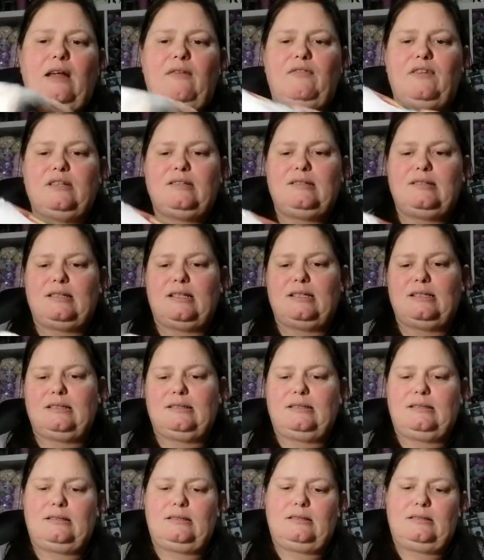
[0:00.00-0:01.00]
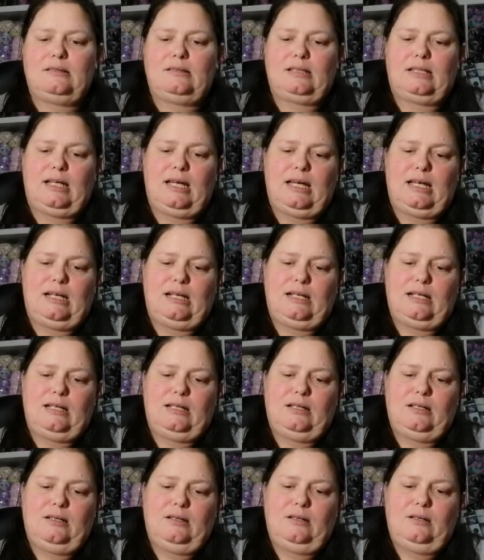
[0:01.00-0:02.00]
And this is the
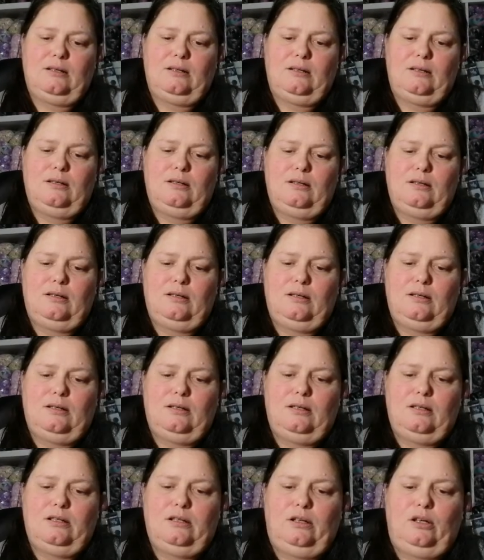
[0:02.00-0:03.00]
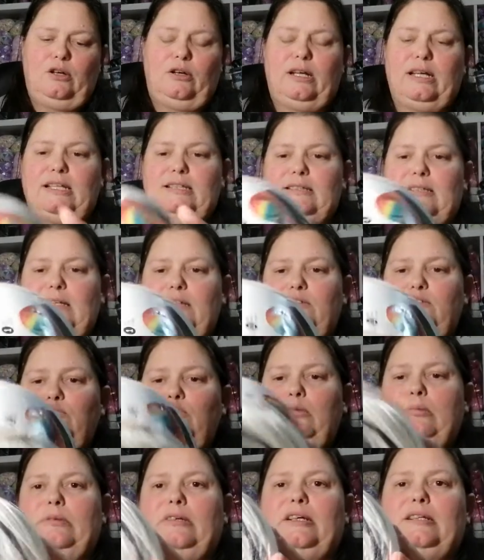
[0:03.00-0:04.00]
colour Cookies and
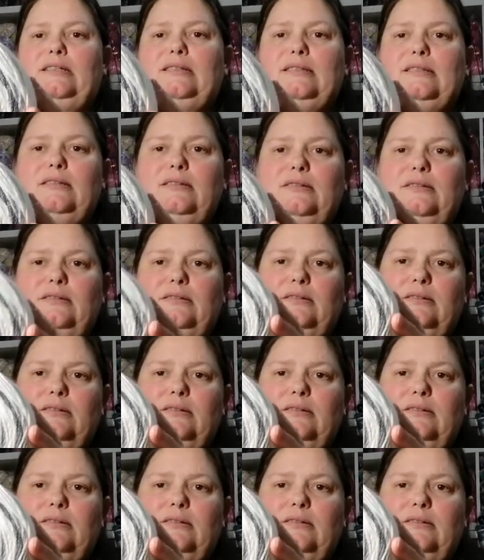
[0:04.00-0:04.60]
Strawberries.